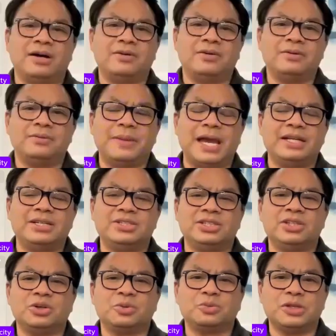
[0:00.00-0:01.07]
managing
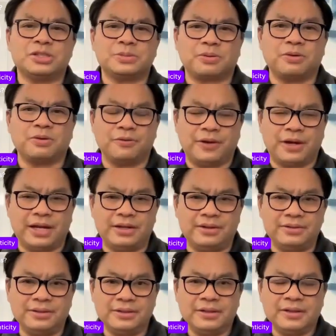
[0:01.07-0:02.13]
your risk
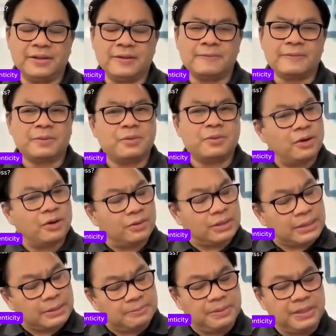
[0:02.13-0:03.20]
profile. Well,
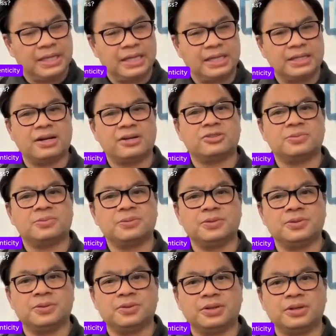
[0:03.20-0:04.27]
in being an
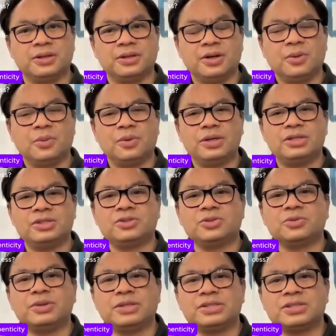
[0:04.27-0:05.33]
entrepreneur, what is your
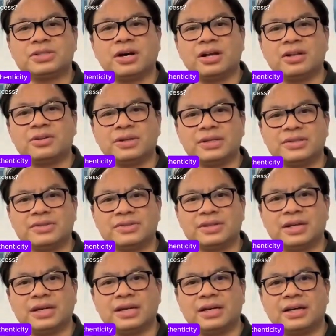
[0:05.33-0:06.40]
risk tolerance
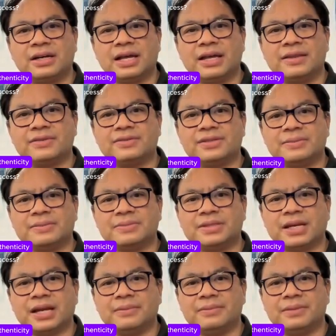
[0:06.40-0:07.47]
at the same
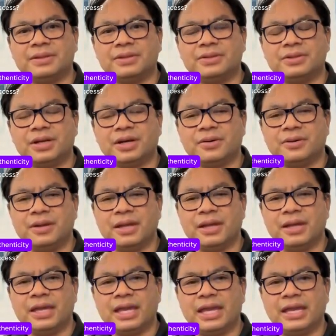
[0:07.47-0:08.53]
time, you know?
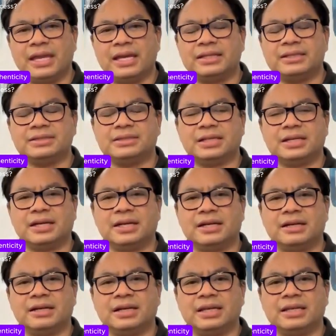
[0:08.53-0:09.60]
And
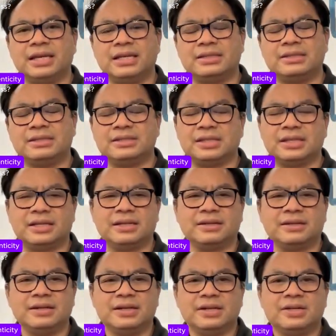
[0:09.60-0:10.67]
it gets so
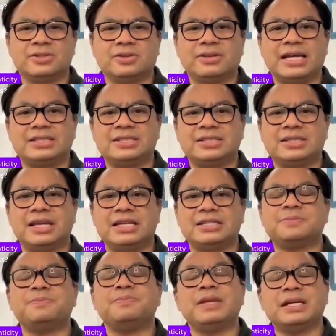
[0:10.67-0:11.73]

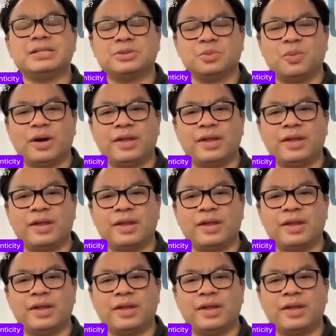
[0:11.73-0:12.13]
that's one